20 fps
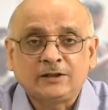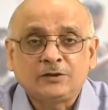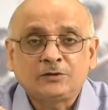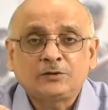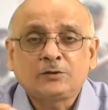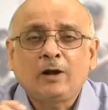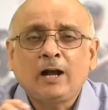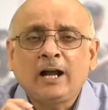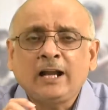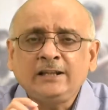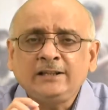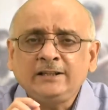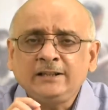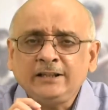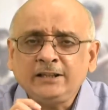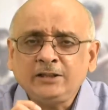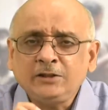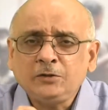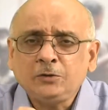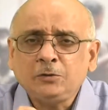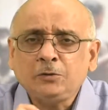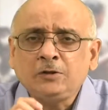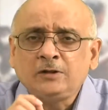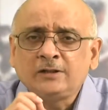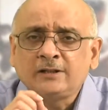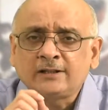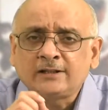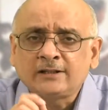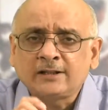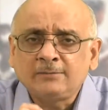So I need to
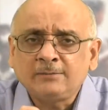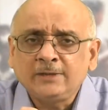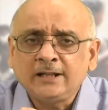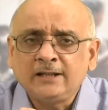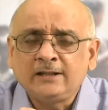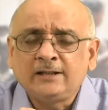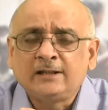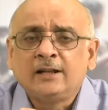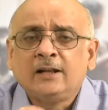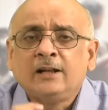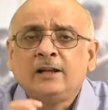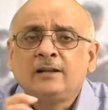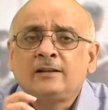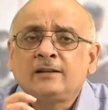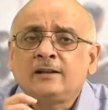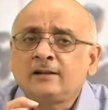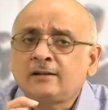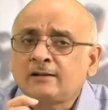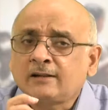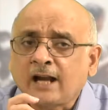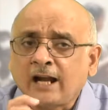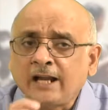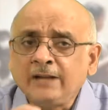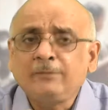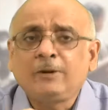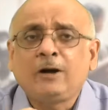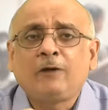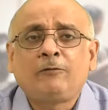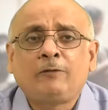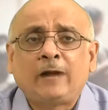determine the
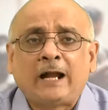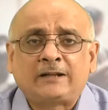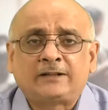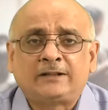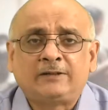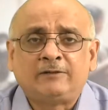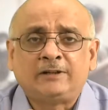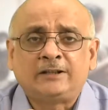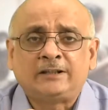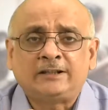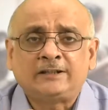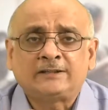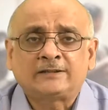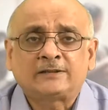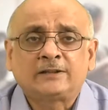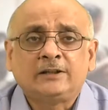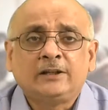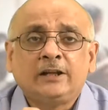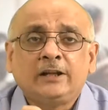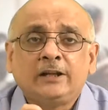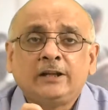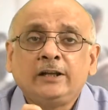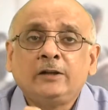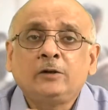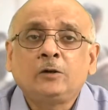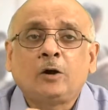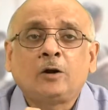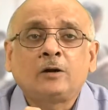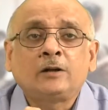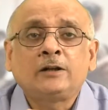time of activities
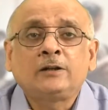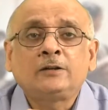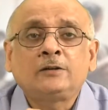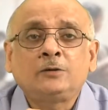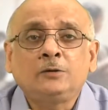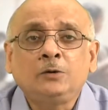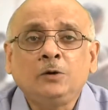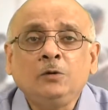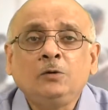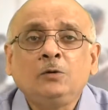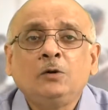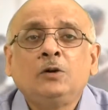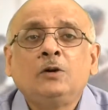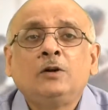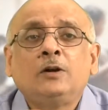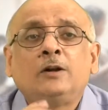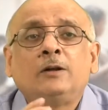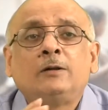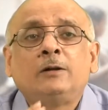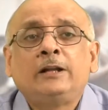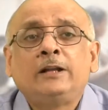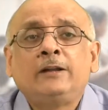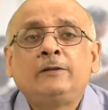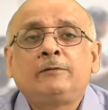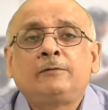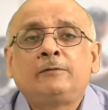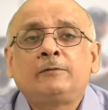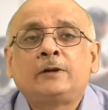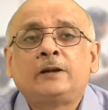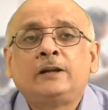in order to,
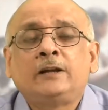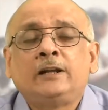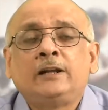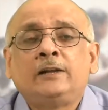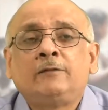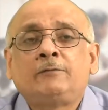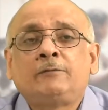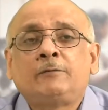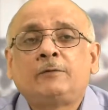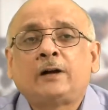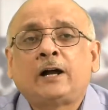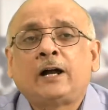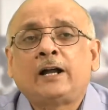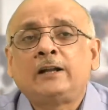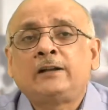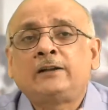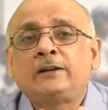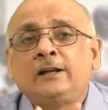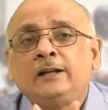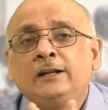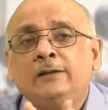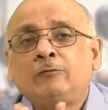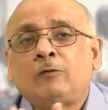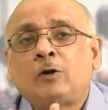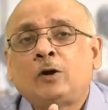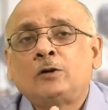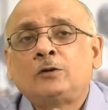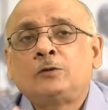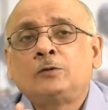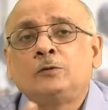if I really
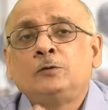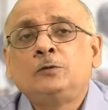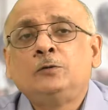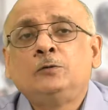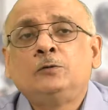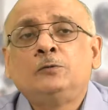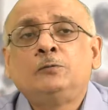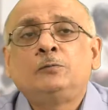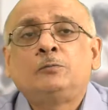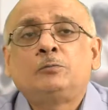want to do